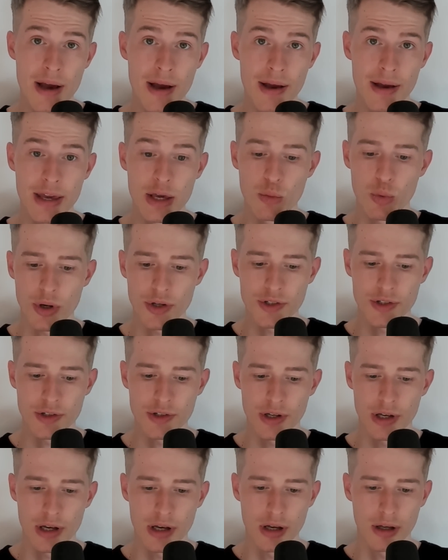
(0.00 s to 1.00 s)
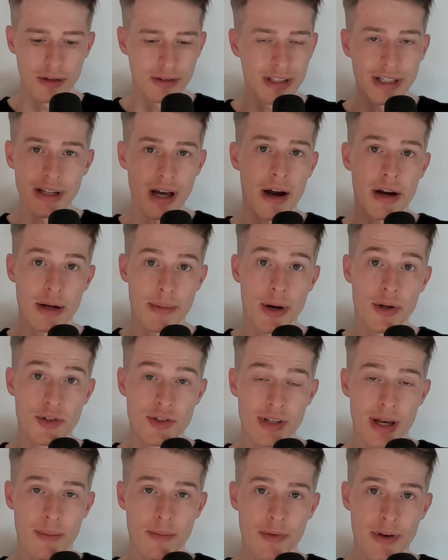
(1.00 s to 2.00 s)
he was denied about
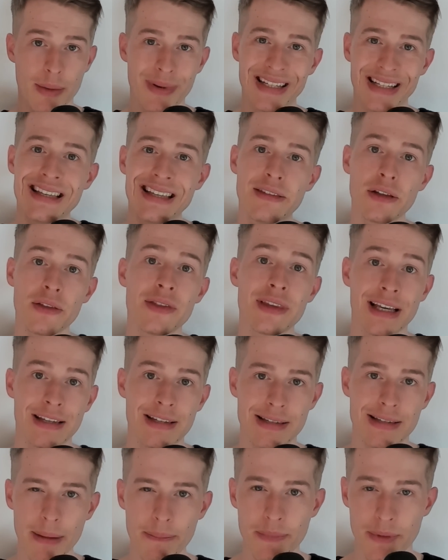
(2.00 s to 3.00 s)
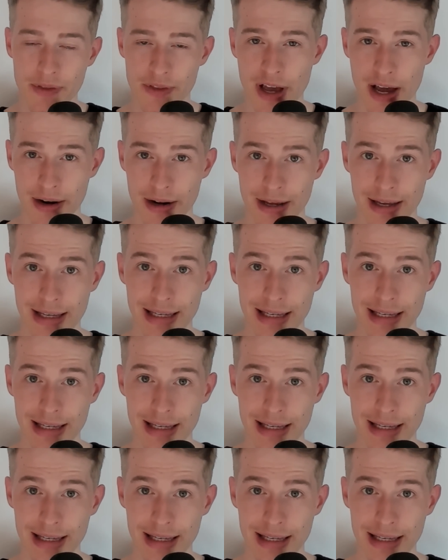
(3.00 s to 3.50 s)
something, but he didn't accept that.